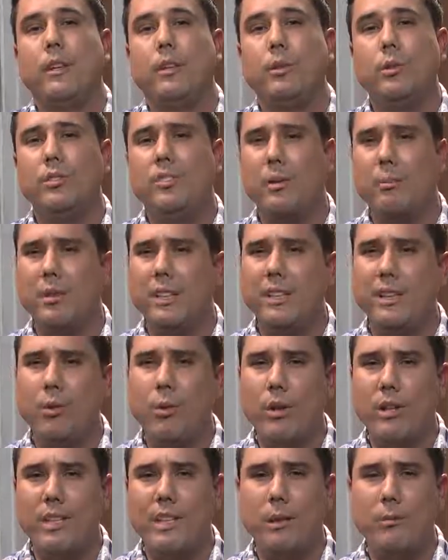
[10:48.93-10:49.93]
You typically
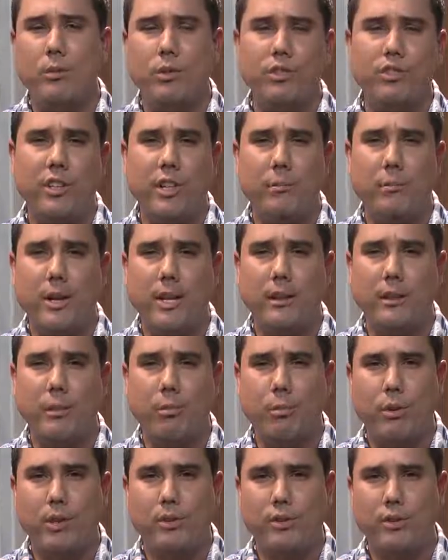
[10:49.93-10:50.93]
want to keep your JPEG
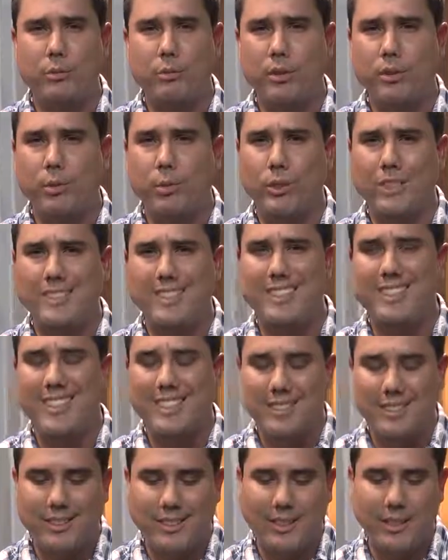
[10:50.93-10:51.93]
compressions between
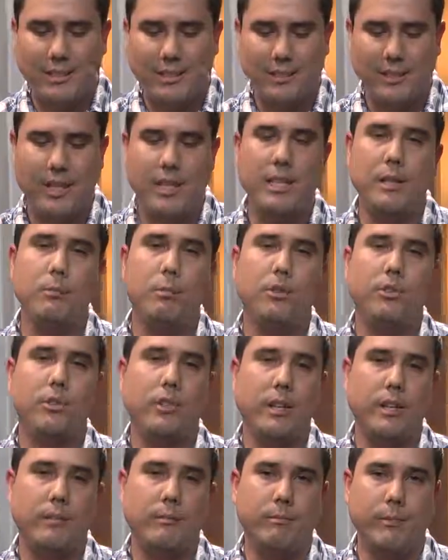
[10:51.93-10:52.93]
60 to
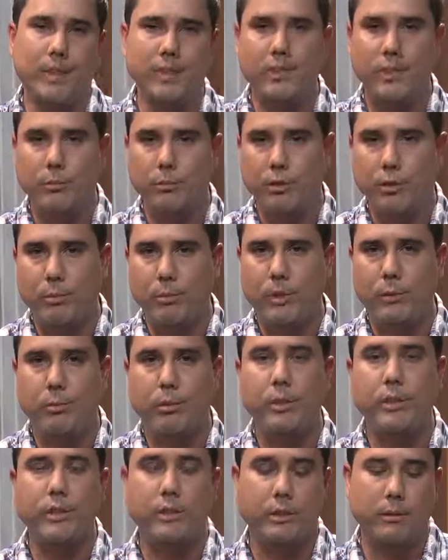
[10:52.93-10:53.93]
80%. That seems to be a
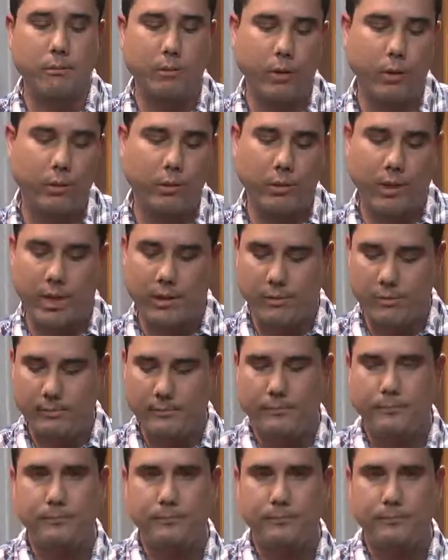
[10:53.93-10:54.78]
pretty good middle ground.